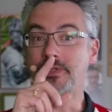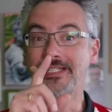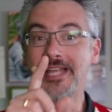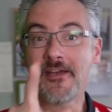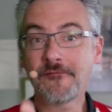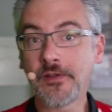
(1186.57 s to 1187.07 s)

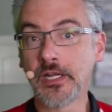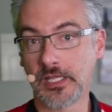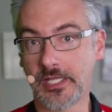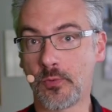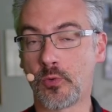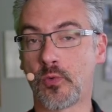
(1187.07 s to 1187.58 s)

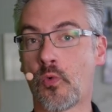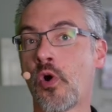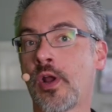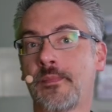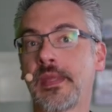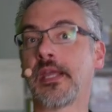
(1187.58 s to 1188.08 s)
definitely would
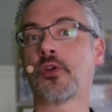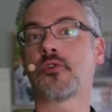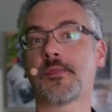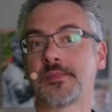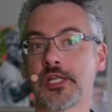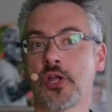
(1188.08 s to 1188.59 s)
want to be
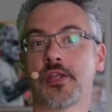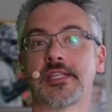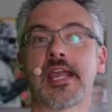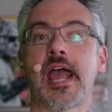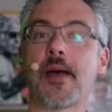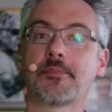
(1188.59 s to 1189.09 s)
encrypting on
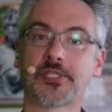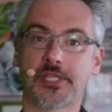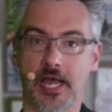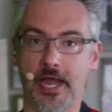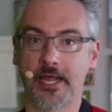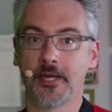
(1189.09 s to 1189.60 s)
the app
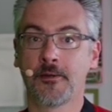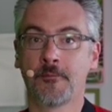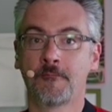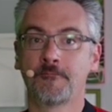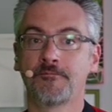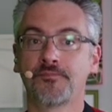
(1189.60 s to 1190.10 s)
side
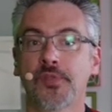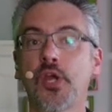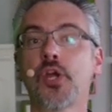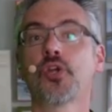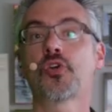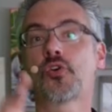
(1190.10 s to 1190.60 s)

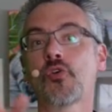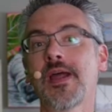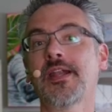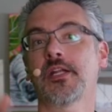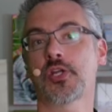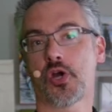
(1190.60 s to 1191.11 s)

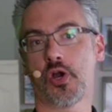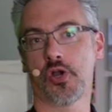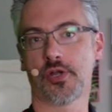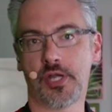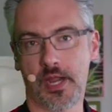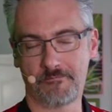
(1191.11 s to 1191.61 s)
credit
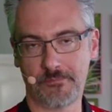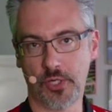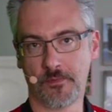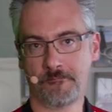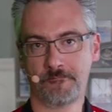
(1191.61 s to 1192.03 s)
card number.